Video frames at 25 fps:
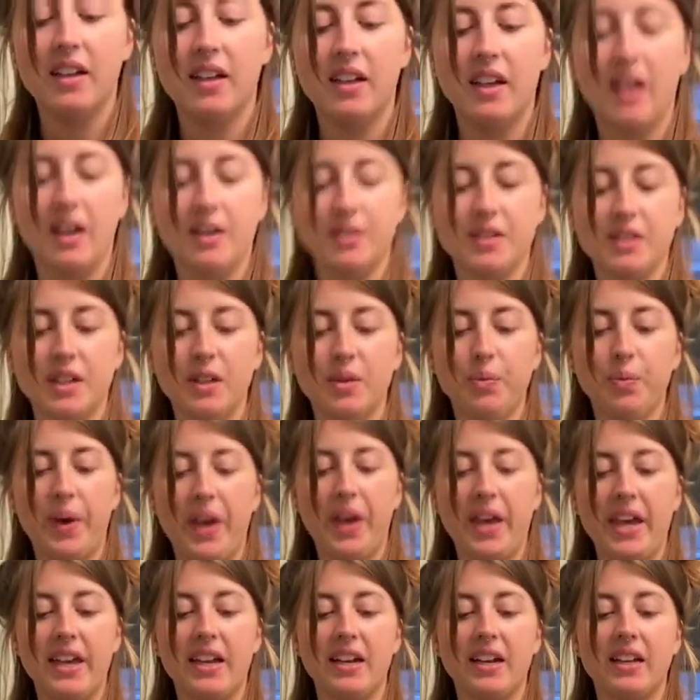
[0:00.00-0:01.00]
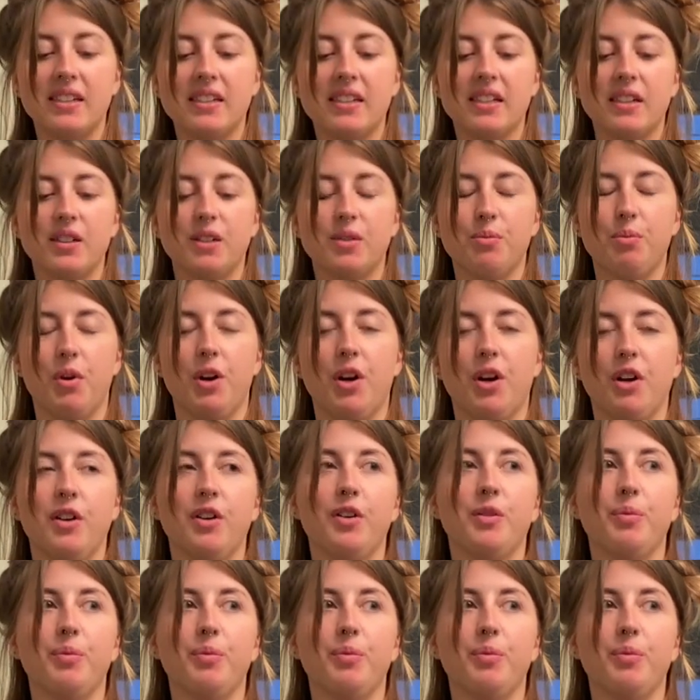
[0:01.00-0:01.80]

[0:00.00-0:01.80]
I was gonna wait until tomorrow,